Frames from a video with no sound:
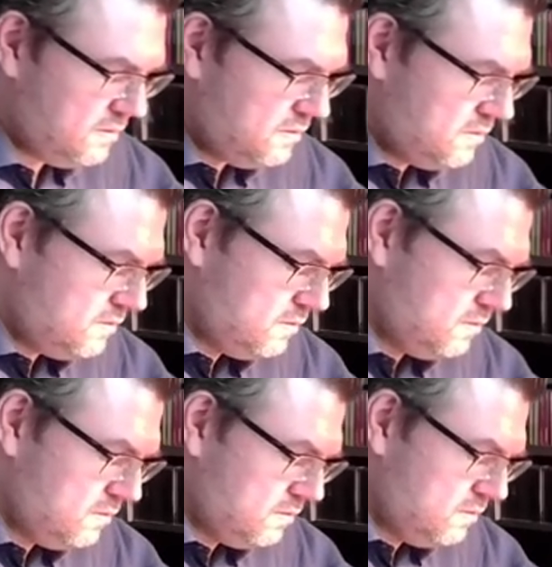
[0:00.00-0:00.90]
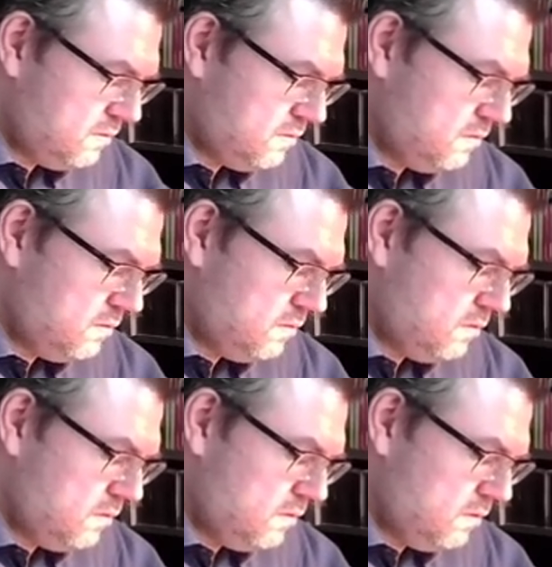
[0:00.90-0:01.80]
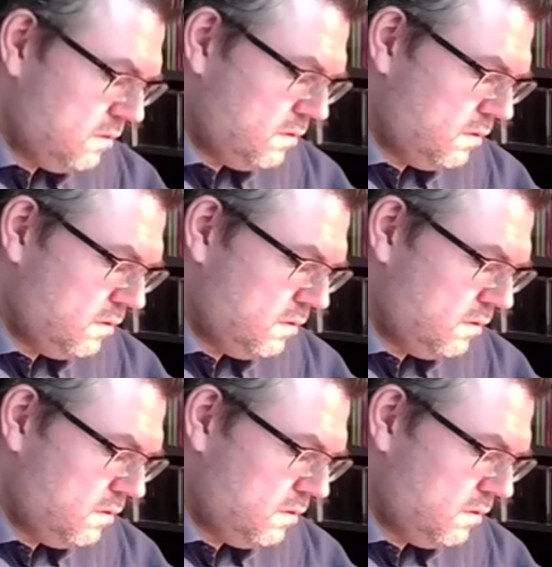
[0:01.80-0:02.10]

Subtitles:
(silence)